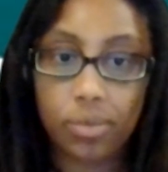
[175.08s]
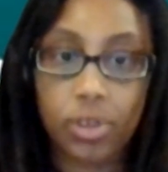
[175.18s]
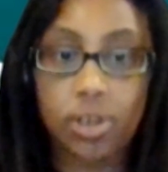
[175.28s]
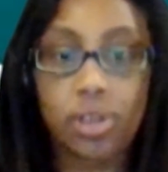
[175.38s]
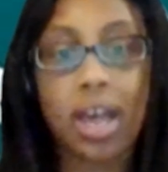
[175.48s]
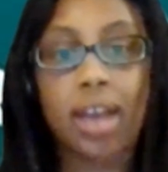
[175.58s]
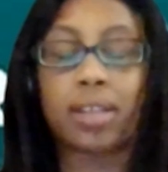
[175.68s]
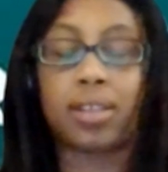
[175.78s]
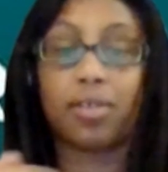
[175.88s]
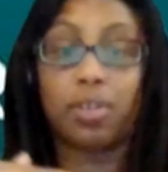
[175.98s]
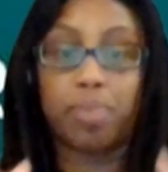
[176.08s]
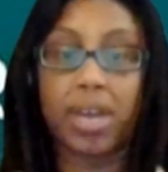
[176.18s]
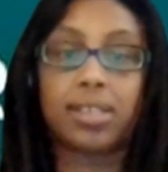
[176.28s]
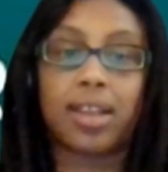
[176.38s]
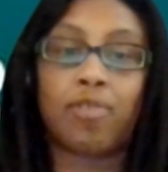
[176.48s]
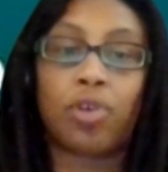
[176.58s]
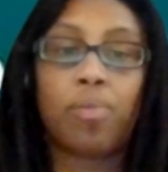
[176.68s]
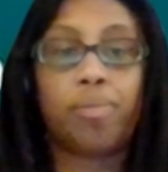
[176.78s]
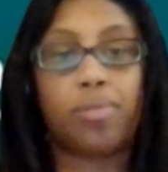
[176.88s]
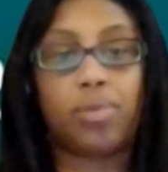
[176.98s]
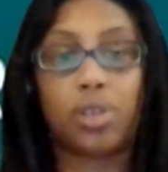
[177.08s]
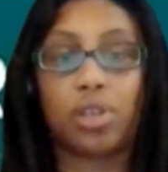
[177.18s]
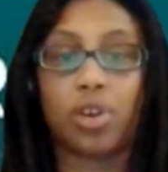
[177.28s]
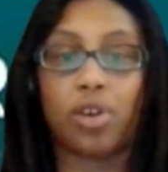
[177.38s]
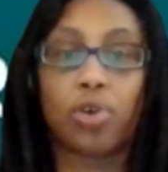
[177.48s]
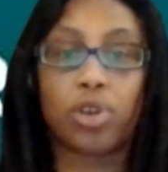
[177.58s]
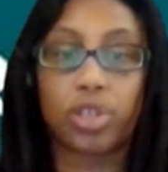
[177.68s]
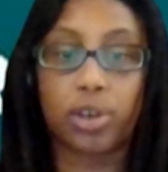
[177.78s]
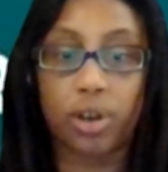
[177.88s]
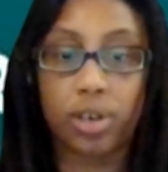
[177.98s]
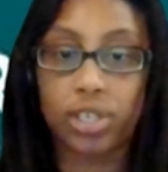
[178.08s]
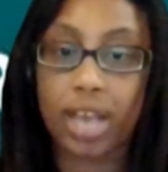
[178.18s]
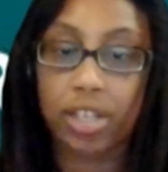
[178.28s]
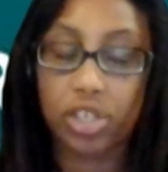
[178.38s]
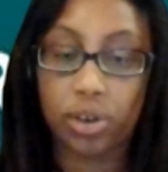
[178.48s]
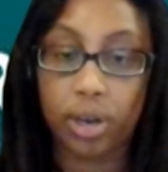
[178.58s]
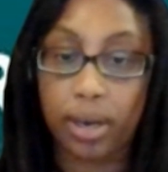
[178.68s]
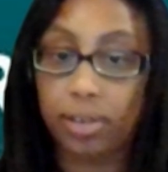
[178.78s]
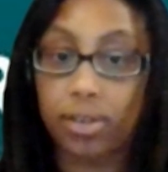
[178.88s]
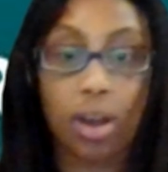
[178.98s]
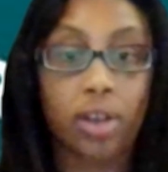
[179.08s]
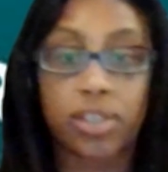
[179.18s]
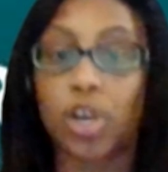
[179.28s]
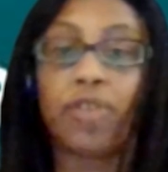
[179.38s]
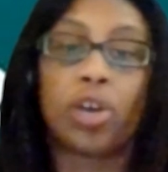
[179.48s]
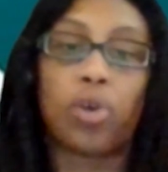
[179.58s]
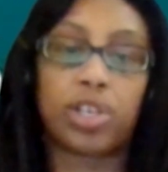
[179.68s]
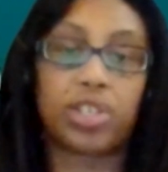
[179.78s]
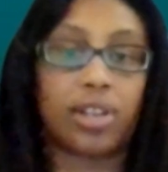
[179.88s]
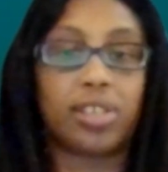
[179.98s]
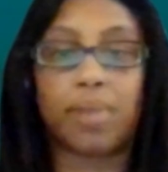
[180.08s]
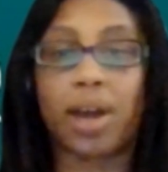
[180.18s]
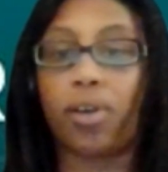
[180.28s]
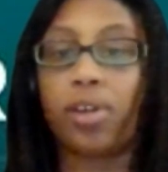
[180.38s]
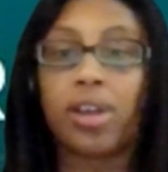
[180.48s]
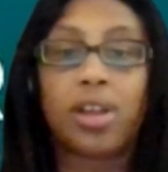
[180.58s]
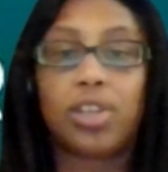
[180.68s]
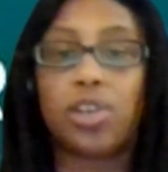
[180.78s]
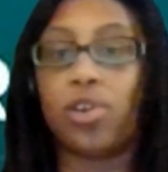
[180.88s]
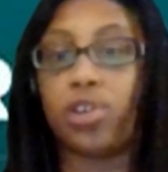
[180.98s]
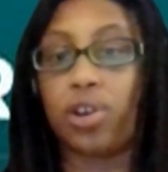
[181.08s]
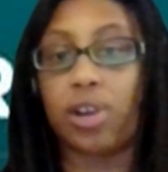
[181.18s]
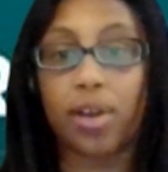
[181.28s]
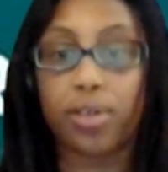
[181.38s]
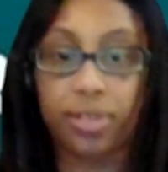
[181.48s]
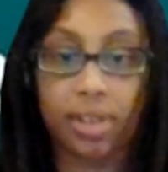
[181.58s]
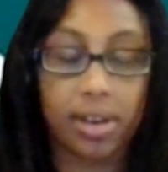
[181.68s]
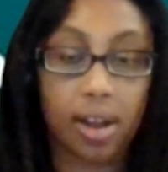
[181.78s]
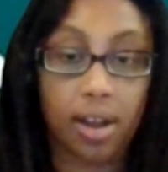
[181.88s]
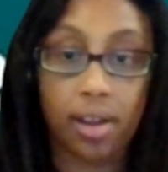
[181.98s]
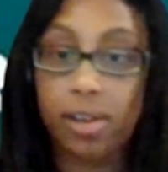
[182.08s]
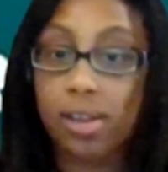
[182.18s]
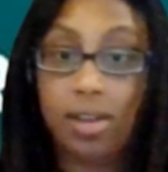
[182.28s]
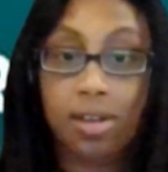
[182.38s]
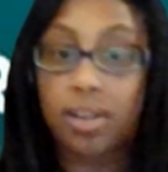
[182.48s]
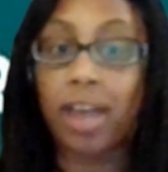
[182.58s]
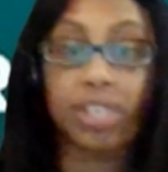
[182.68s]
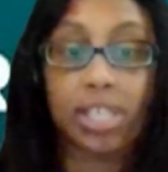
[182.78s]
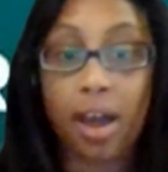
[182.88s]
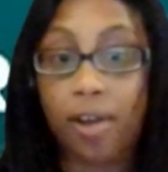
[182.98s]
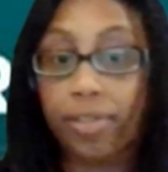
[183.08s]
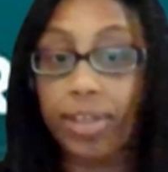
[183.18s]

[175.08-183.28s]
the at, at the base level, you know, of course, you're just answering uh, survey questions about, you know, your health and uh, lifestyle,